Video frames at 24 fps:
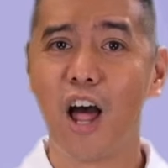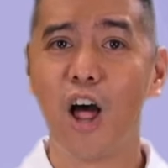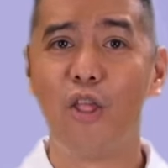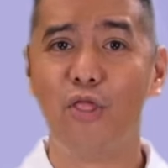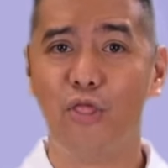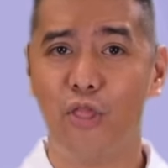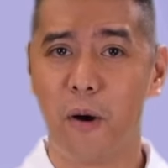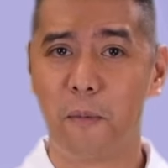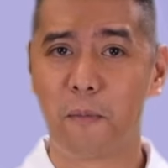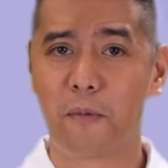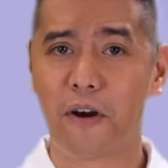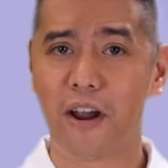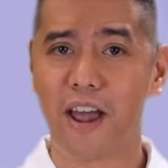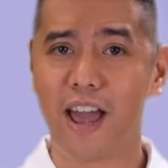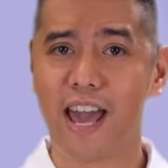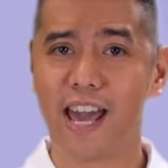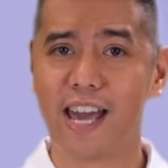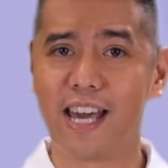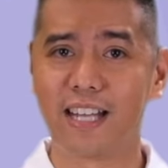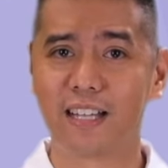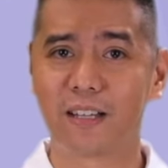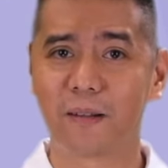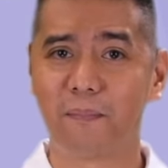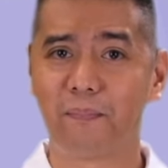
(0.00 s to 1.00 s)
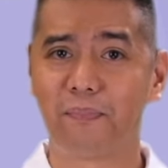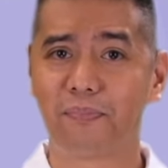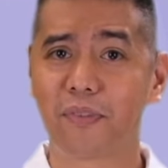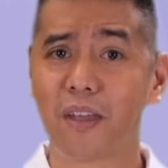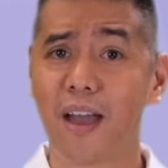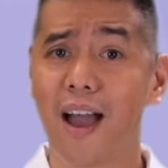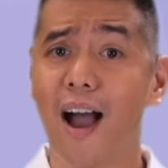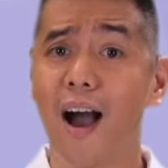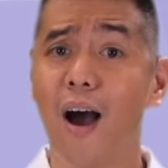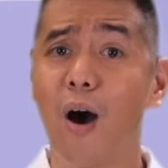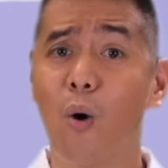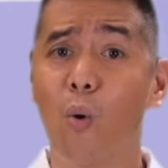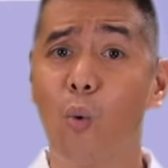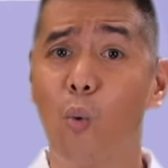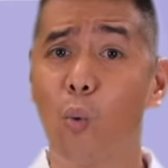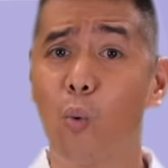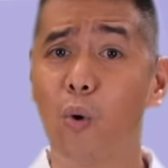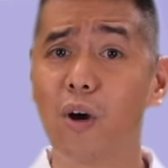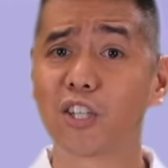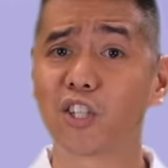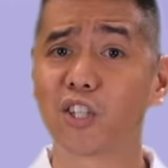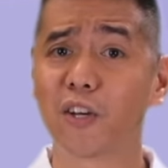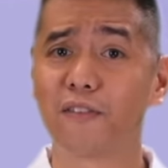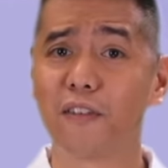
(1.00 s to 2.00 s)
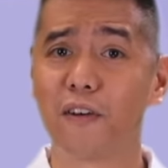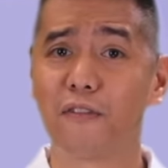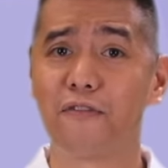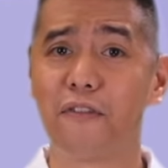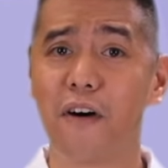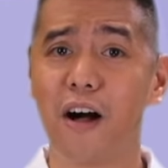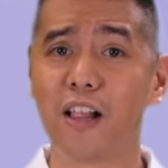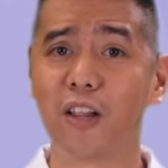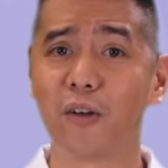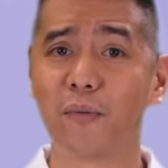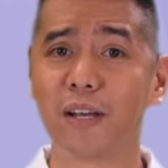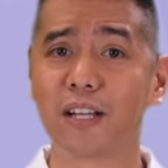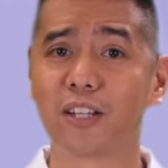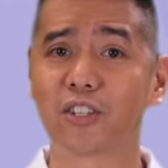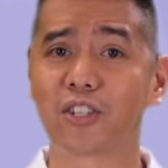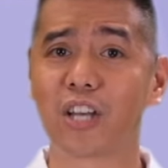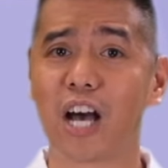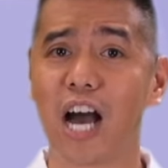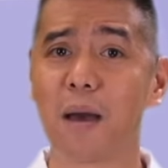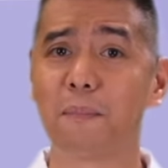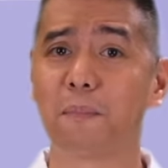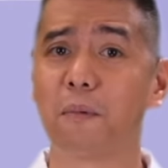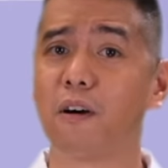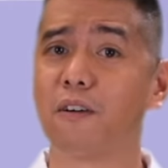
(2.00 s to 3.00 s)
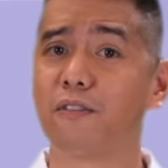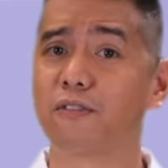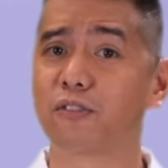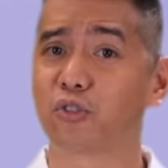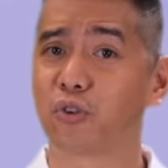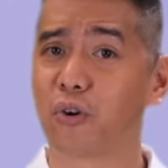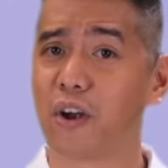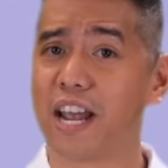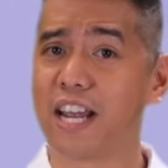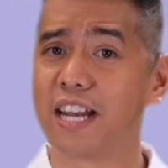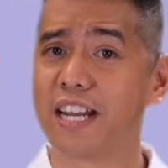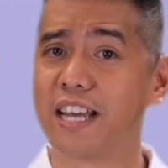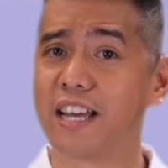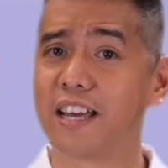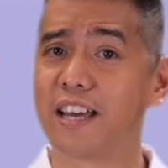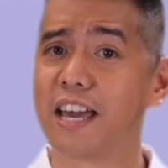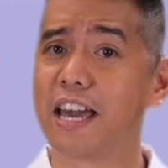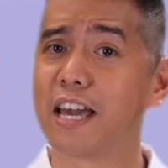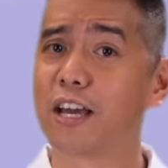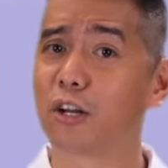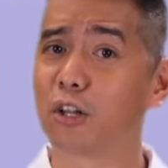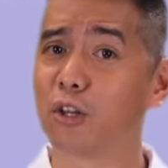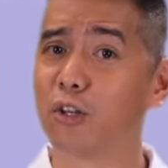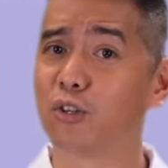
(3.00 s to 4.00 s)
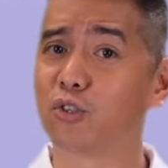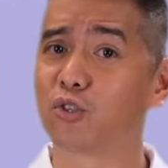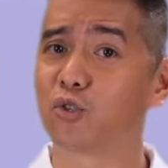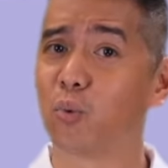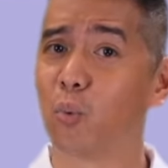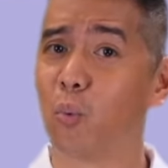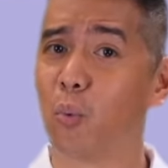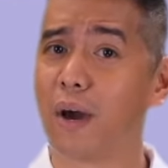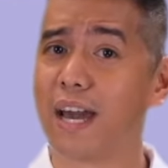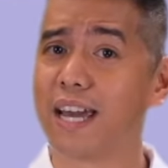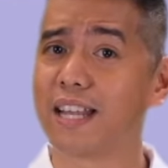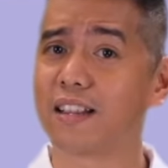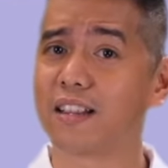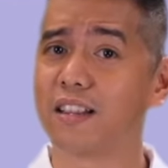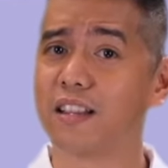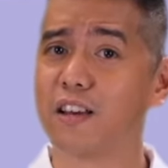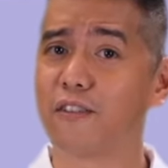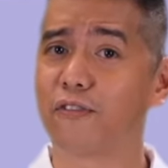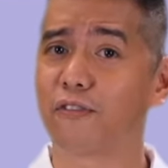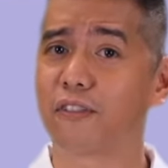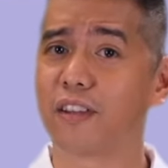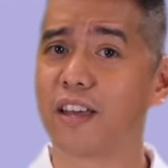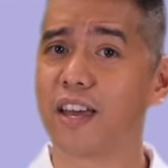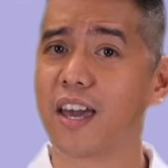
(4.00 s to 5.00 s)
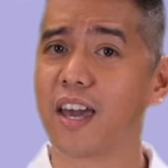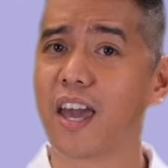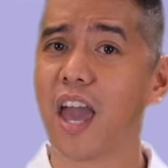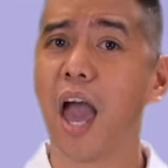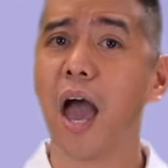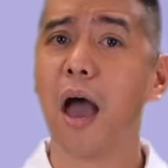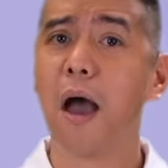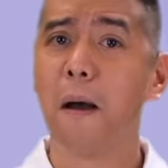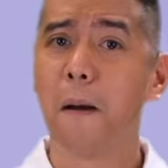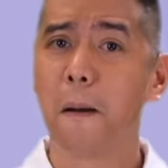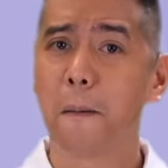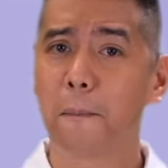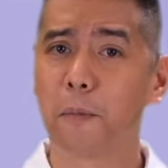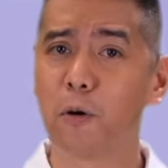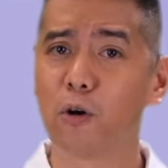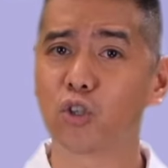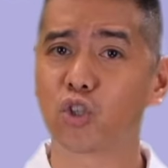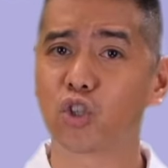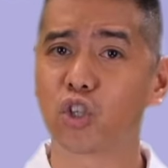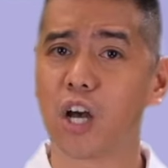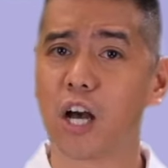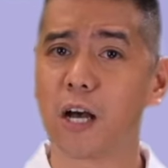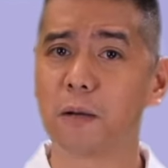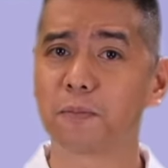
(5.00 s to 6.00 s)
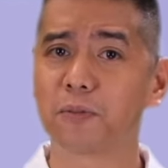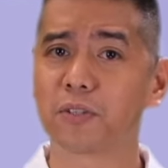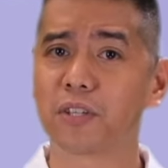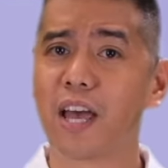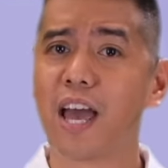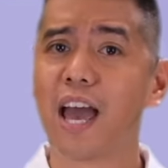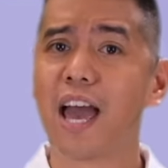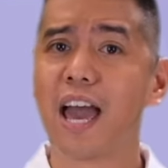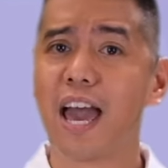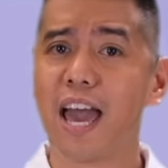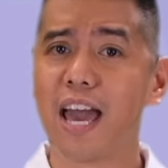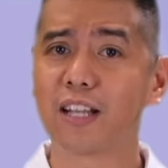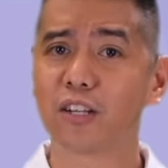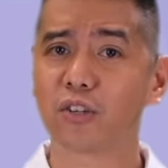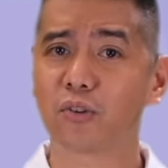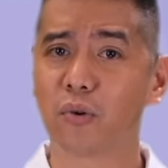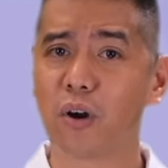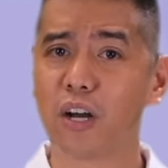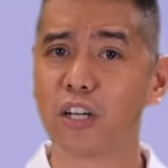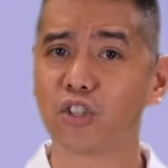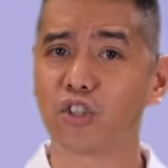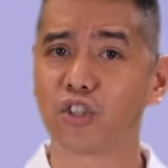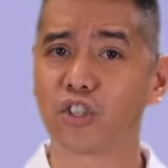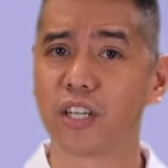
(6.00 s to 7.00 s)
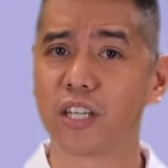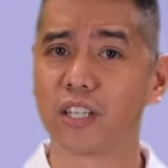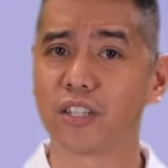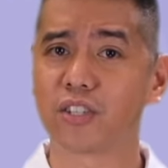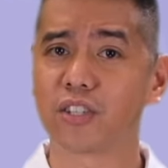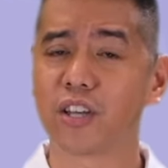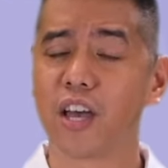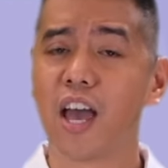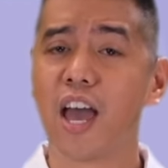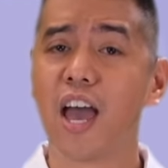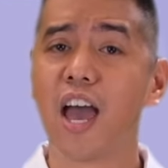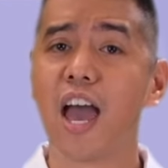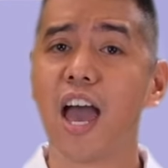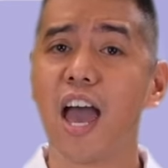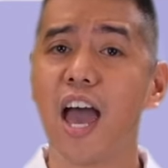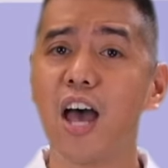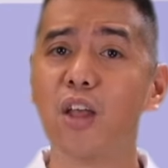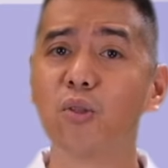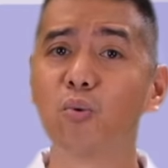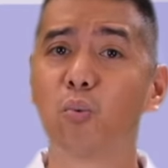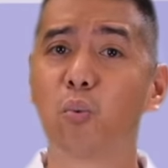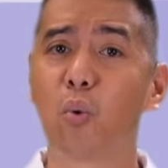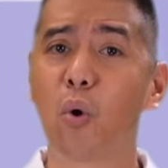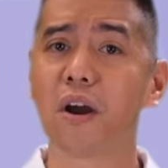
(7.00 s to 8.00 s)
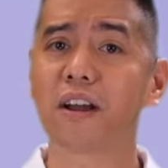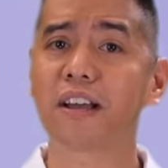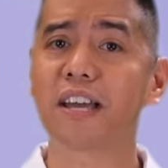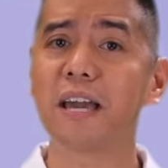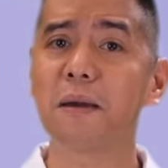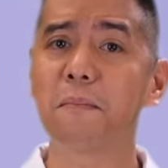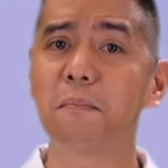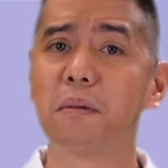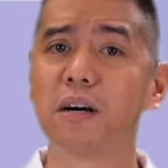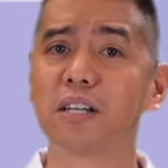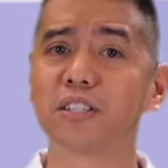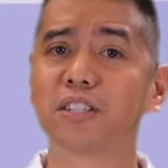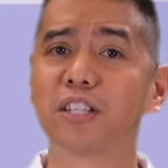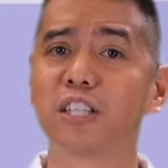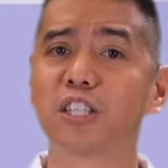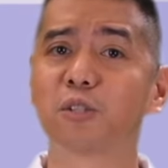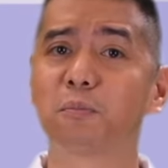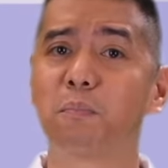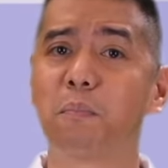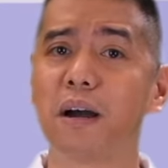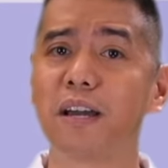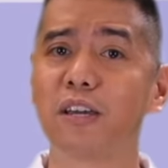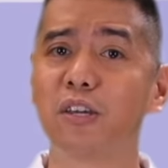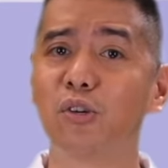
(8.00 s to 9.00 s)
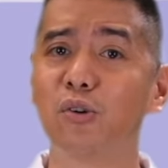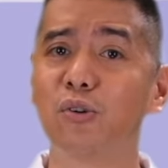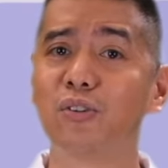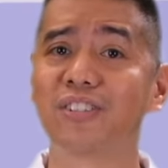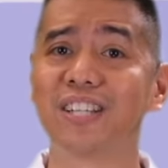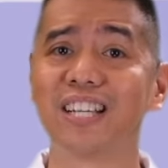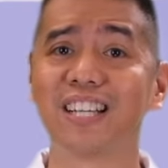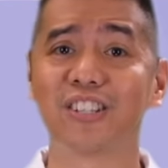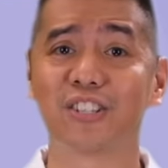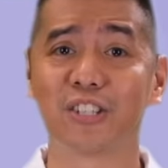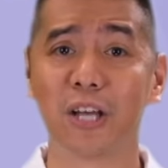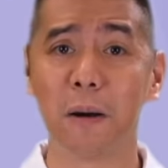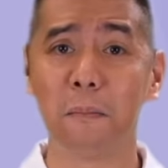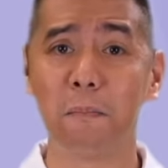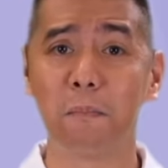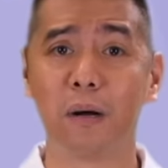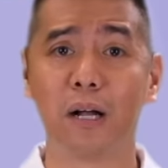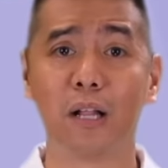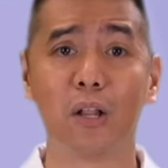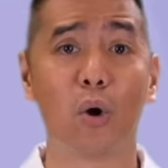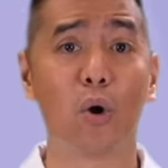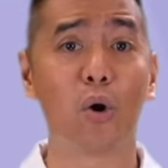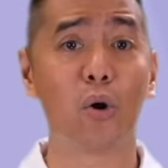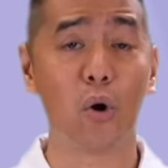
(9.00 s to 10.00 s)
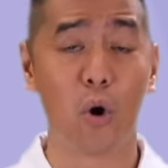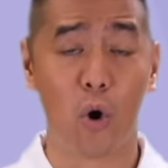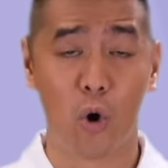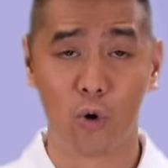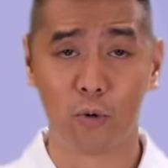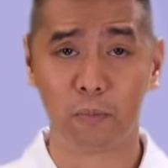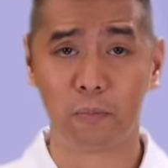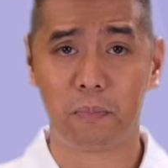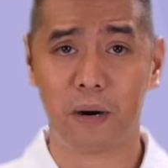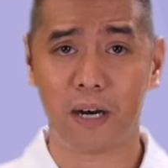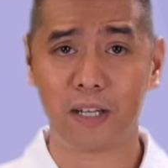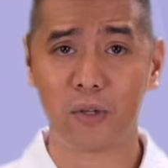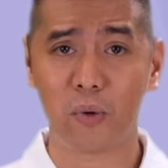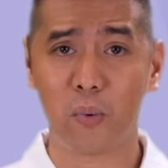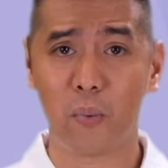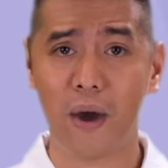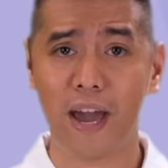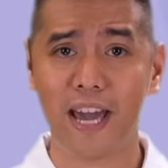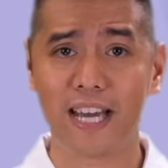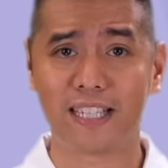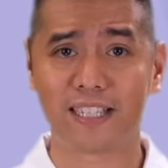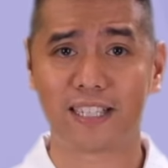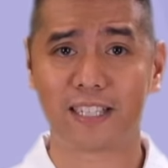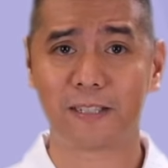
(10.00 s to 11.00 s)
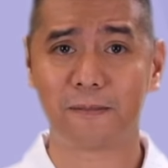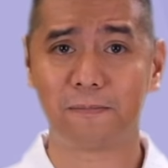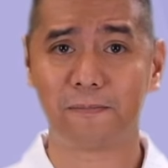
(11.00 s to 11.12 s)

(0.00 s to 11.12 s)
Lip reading: Number 8. Which of the following type of training includes weightlifting, push-ups, and crunches, and working muscles by using dumbbell or own body weight?